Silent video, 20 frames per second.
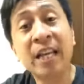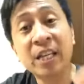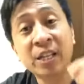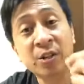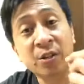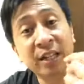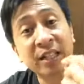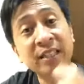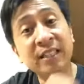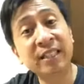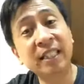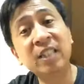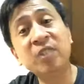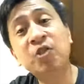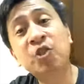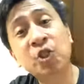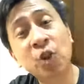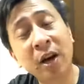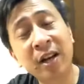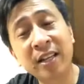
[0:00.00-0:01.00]
you can still
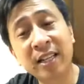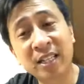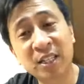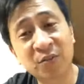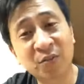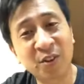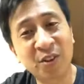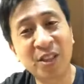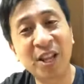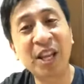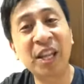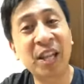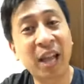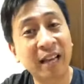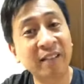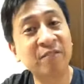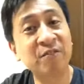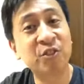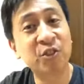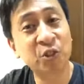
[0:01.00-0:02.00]
join us for the
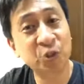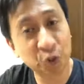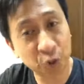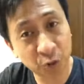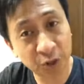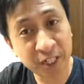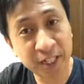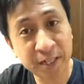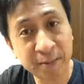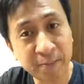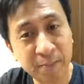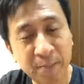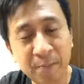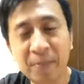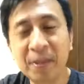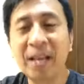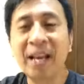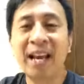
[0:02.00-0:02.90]
live stream.